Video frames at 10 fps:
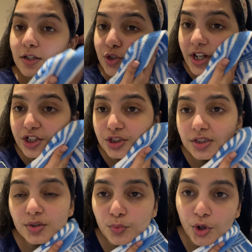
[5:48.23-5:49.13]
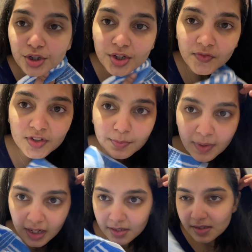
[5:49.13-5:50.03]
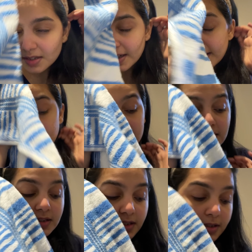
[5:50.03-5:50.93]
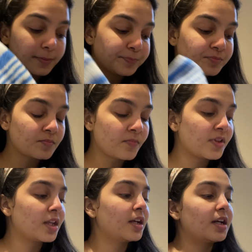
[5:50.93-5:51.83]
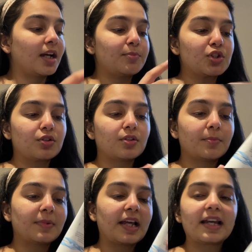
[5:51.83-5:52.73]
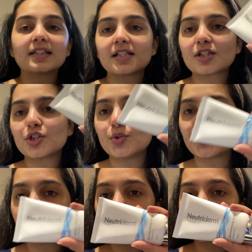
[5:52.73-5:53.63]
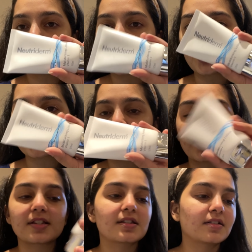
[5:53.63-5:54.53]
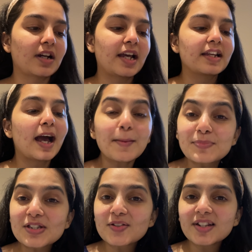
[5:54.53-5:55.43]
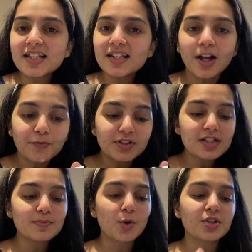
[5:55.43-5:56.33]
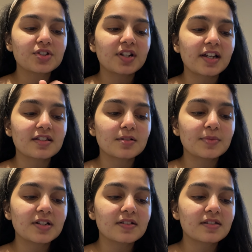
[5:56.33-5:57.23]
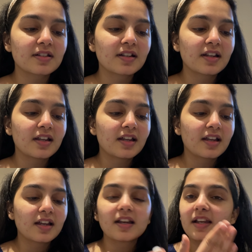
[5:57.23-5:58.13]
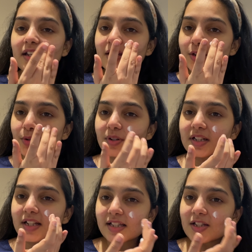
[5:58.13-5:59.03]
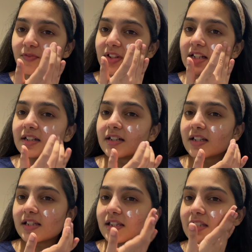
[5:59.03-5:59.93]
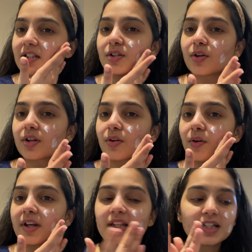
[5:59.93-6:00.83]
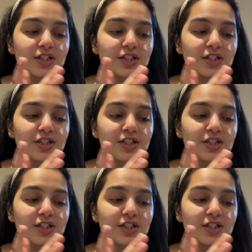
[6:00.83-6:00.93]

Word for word: so i just washed off the mask and uh, I'm just going to apply this Neutriderm moisturizer. I absolutely love this moisturizer because you know it doesn't feel greasy or oily